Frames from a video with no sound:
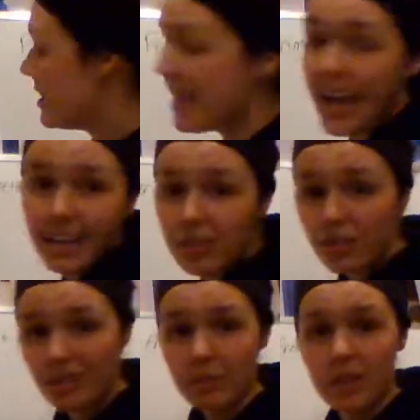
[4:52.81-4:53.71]
a test
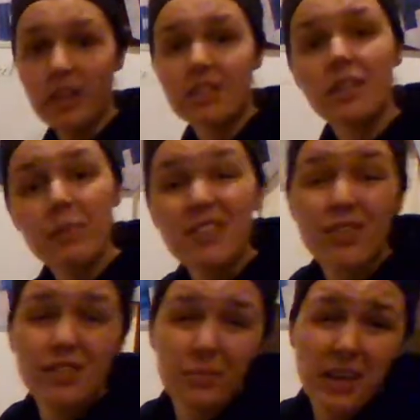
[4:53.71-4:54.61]
or something, it's going to be
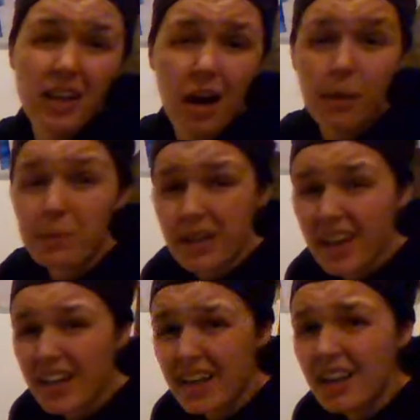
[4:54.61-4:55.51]
for something
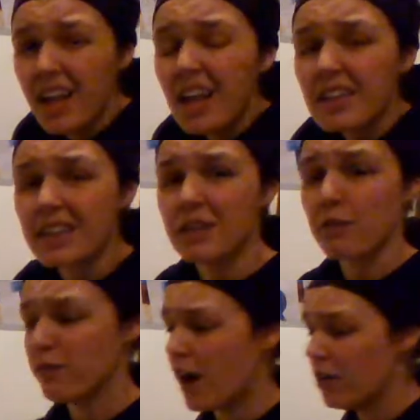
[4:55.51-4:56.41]
complicated, like the
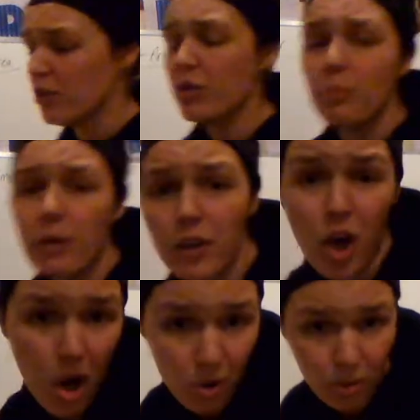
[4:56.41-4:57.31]
volume of a
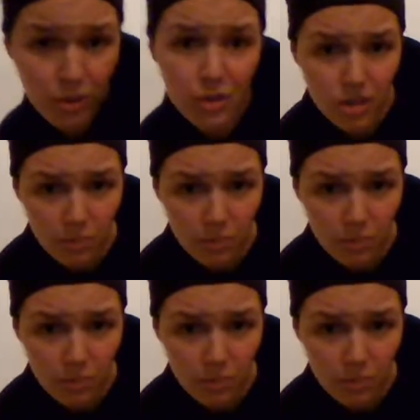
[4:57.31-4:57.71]
cone or